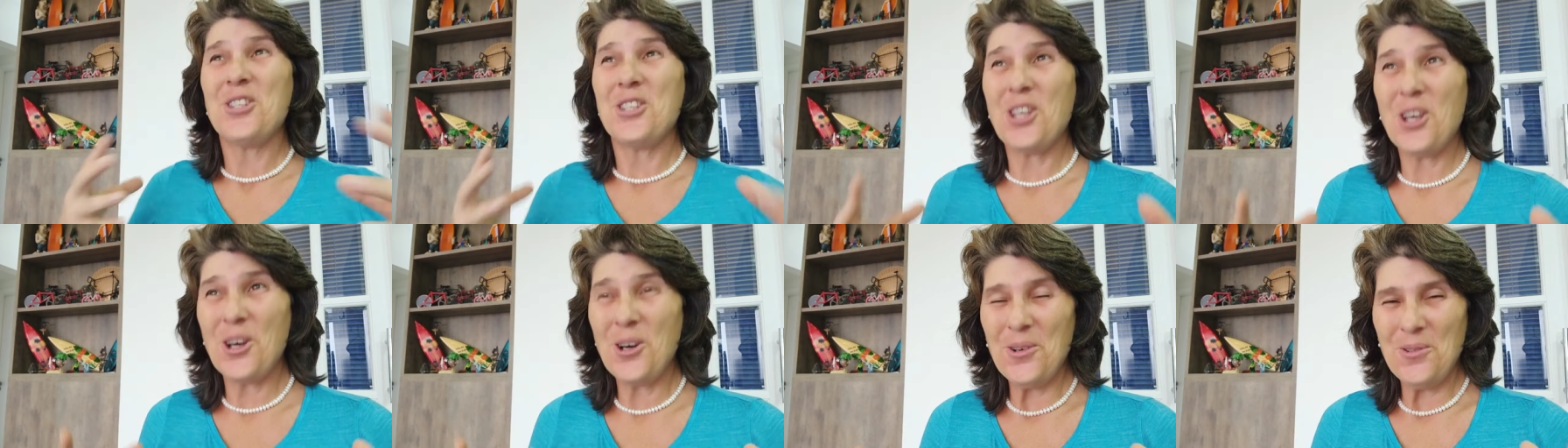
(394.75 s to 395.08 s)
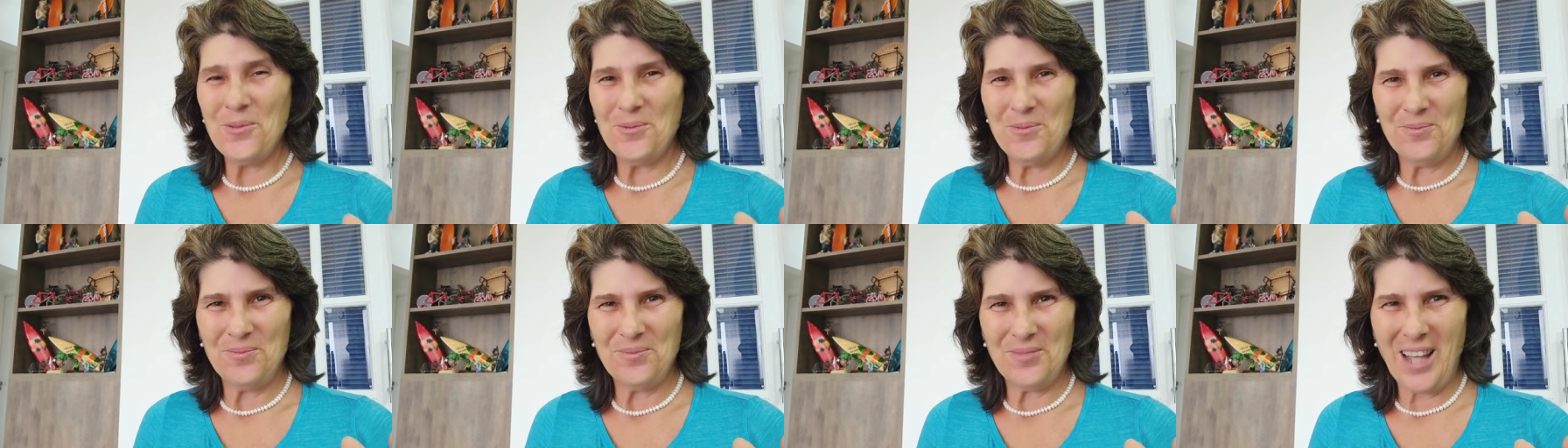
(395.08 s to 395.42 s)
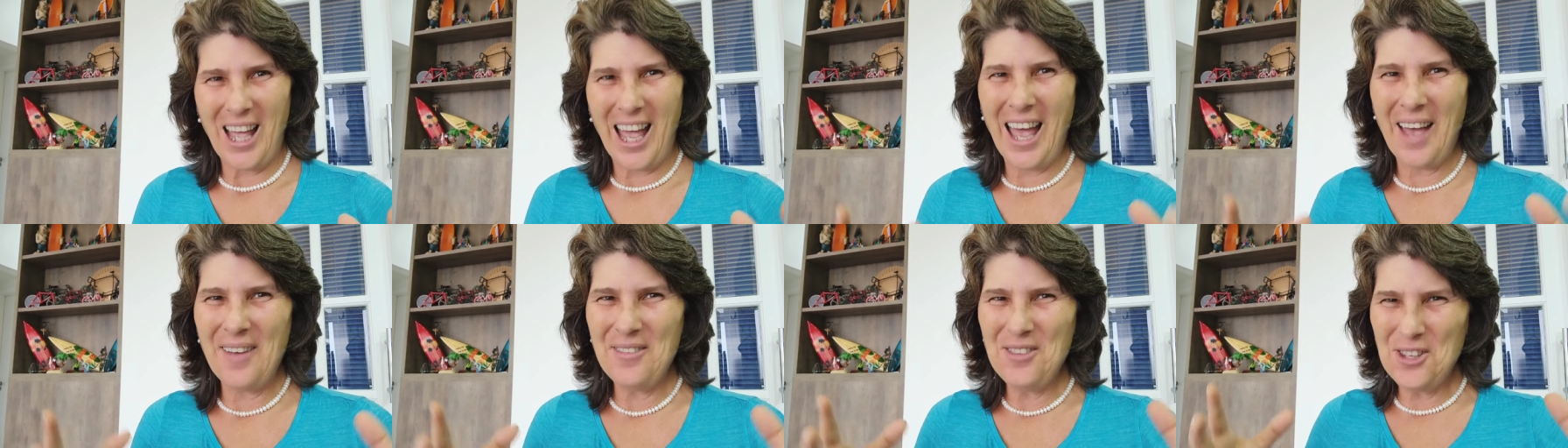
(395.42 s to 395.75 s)
so
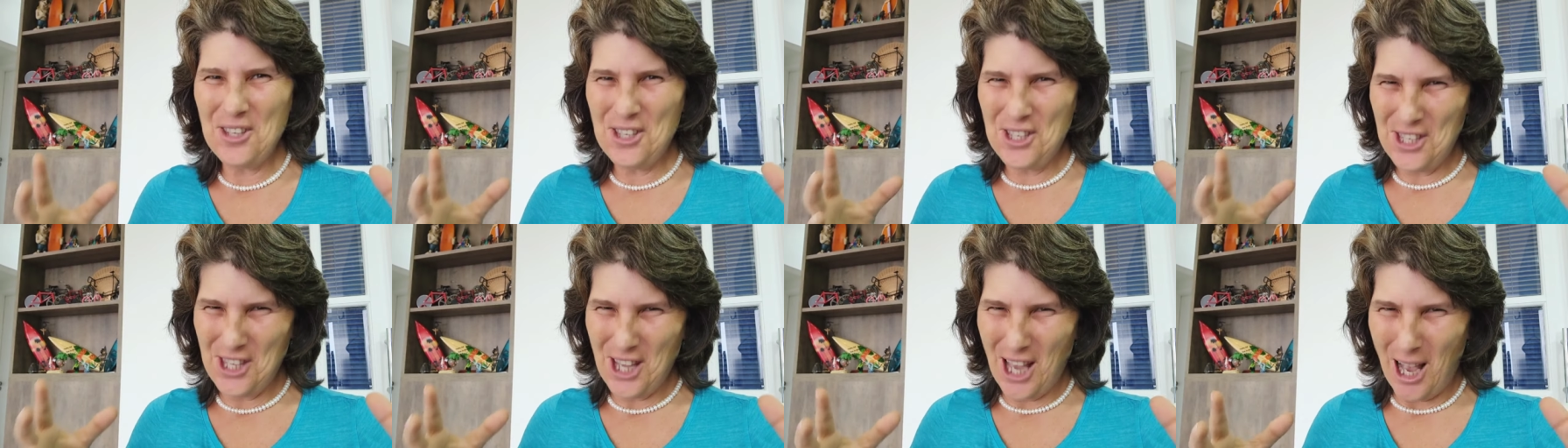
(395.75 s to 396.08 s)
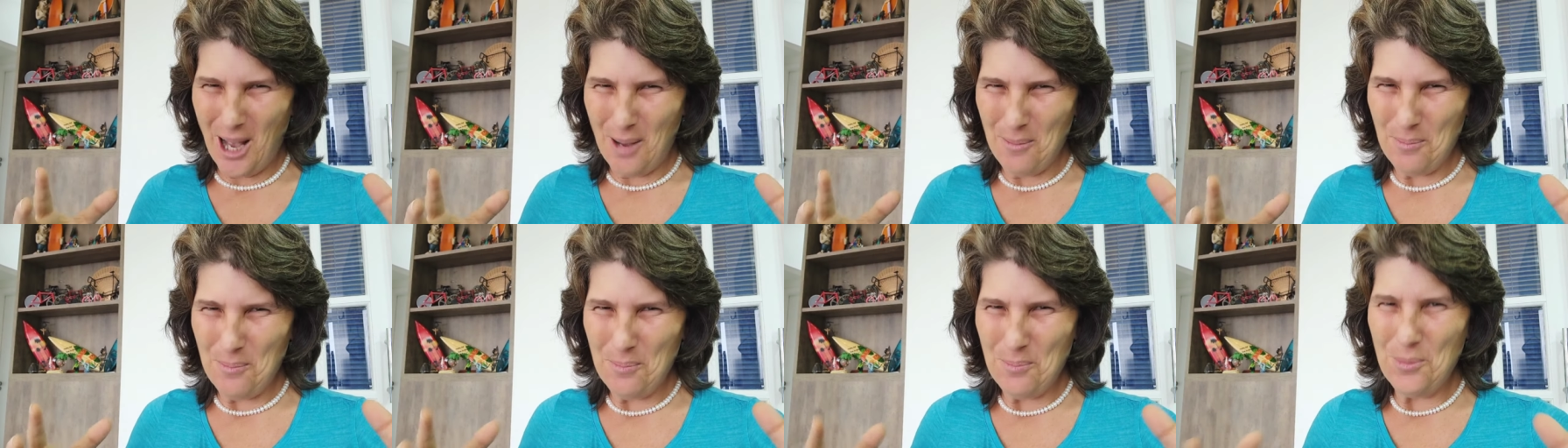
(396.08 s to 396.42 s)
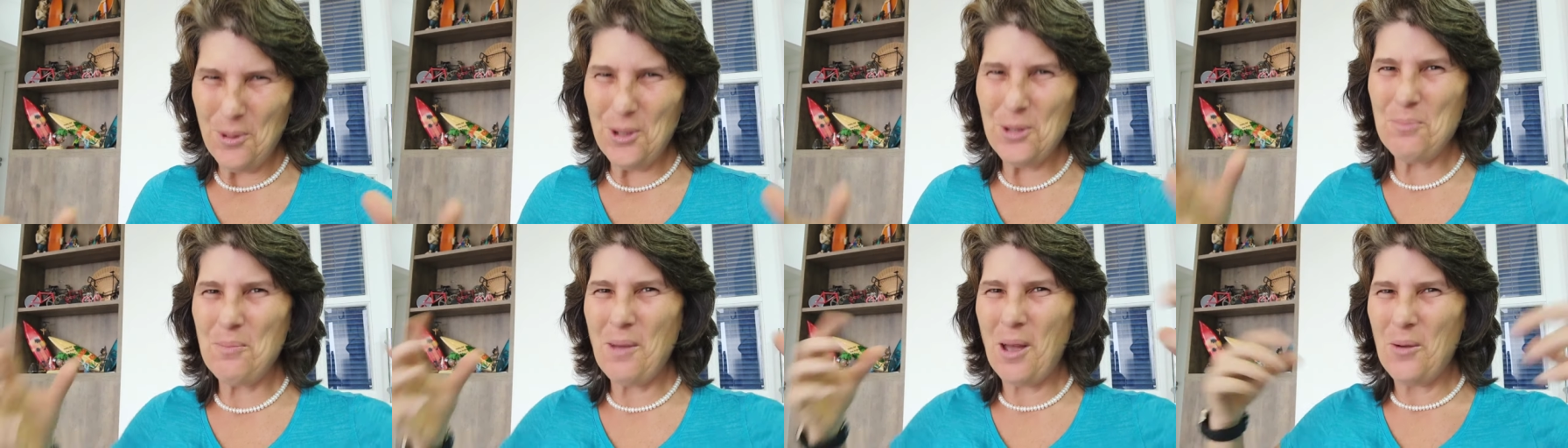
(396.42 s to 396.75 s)
I had to stop,
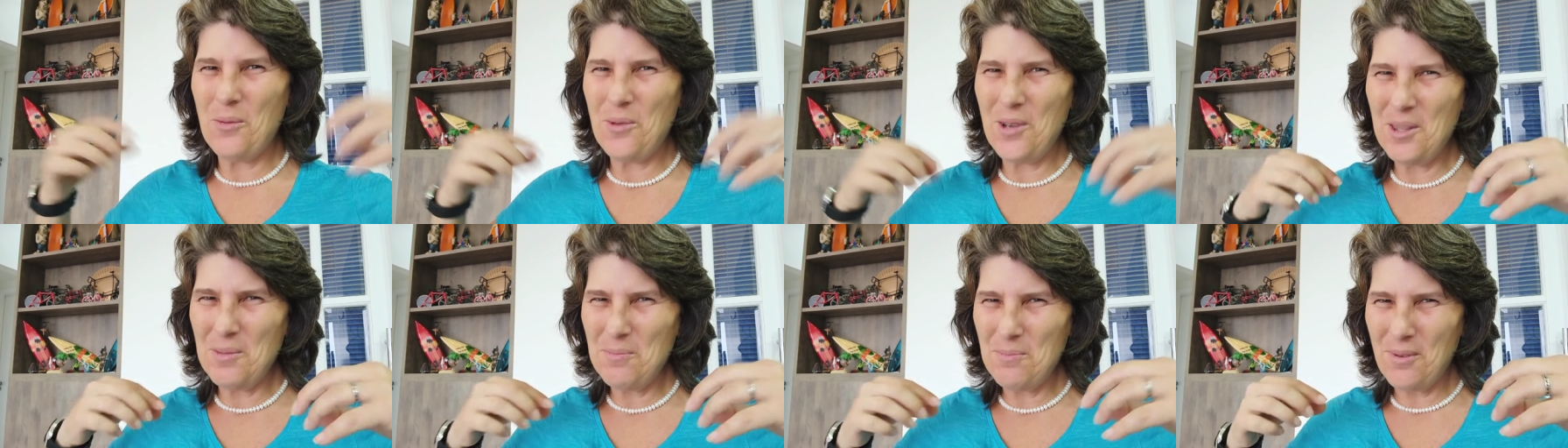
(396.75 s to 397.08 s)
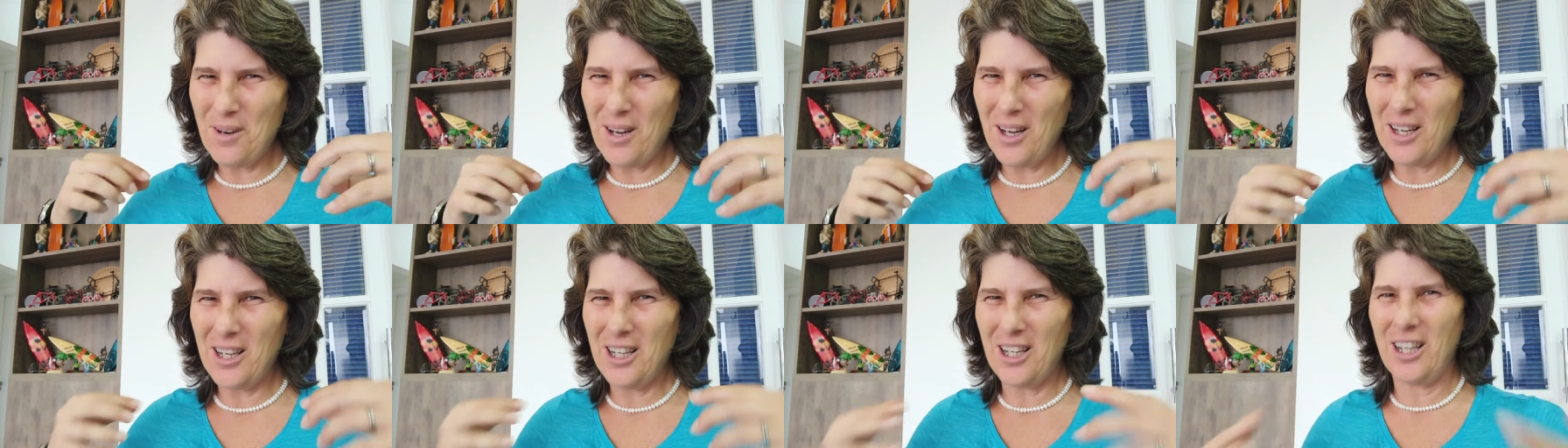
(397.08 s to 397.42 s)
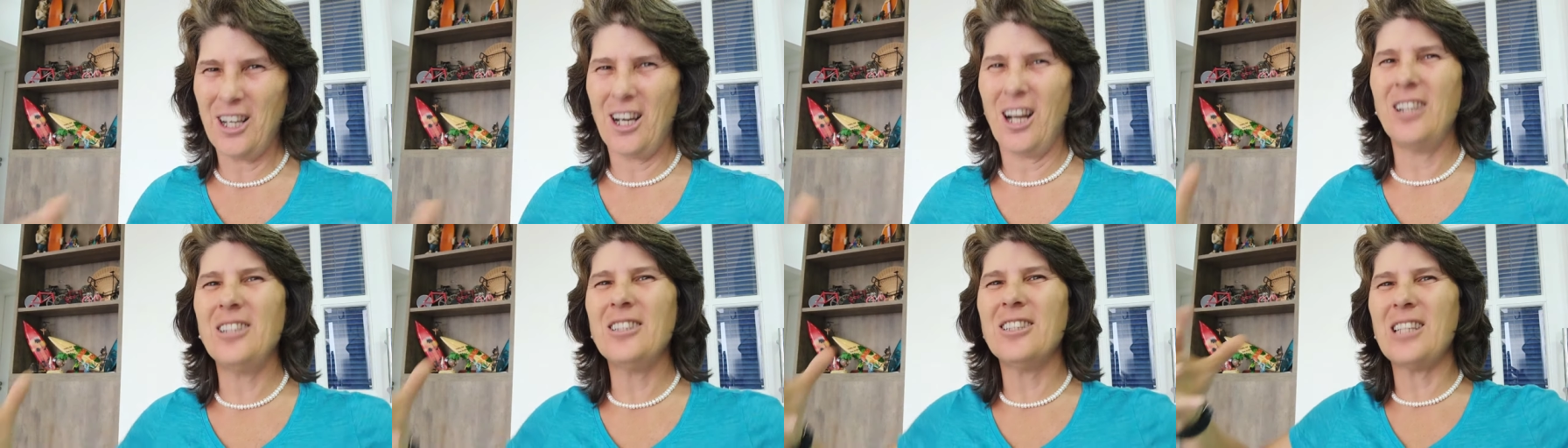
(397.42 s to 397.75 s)
put my
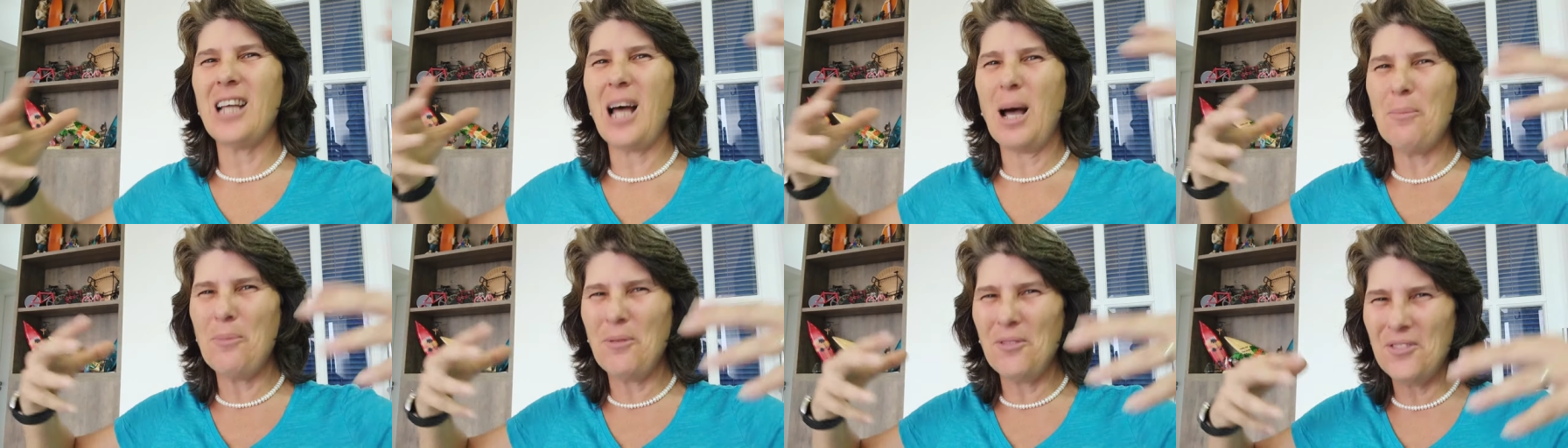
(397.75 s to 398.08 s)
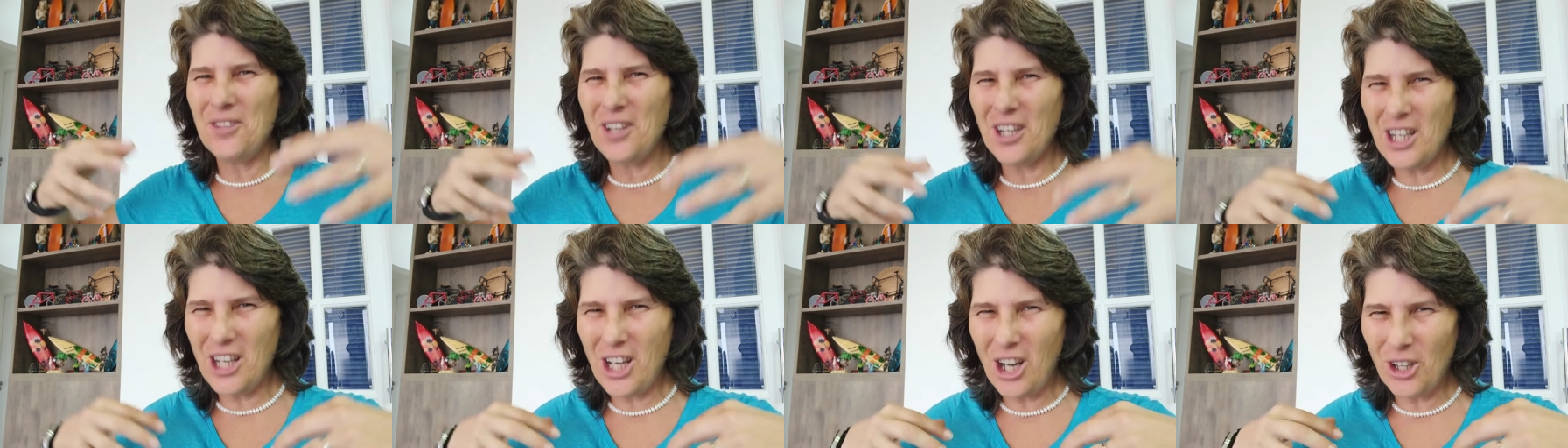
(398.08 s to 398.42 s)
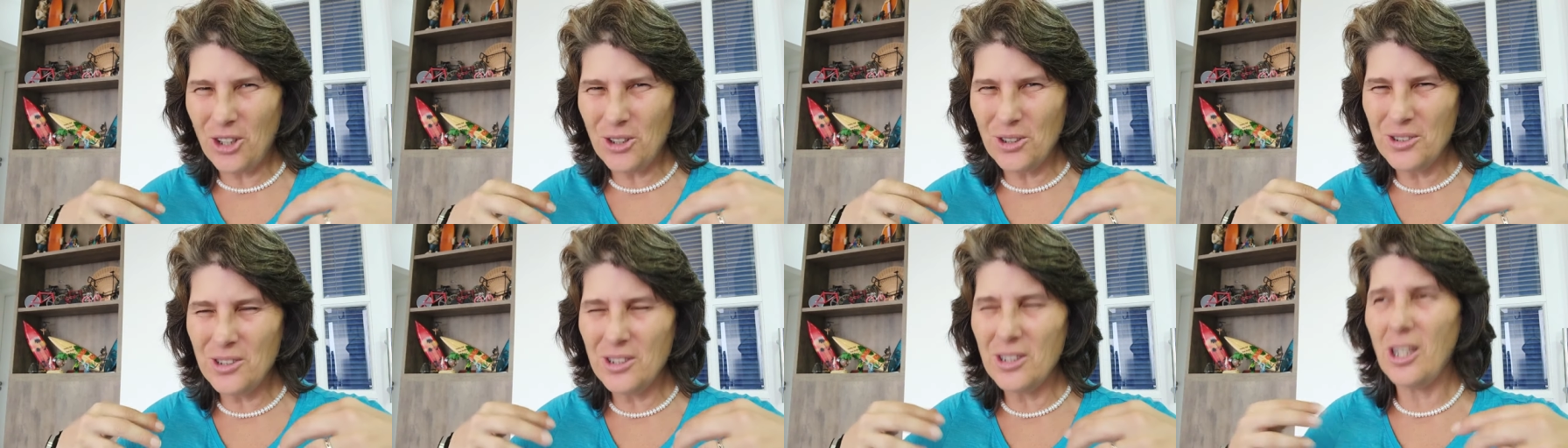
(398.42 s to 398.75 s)
windbreaker on top of the
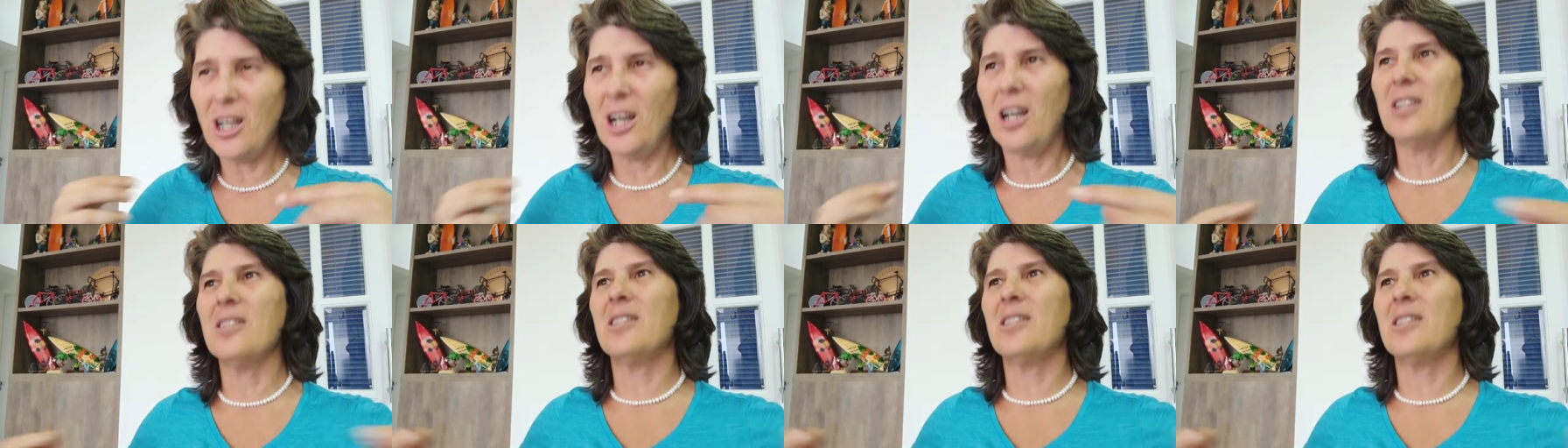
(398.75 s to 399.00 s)
coat,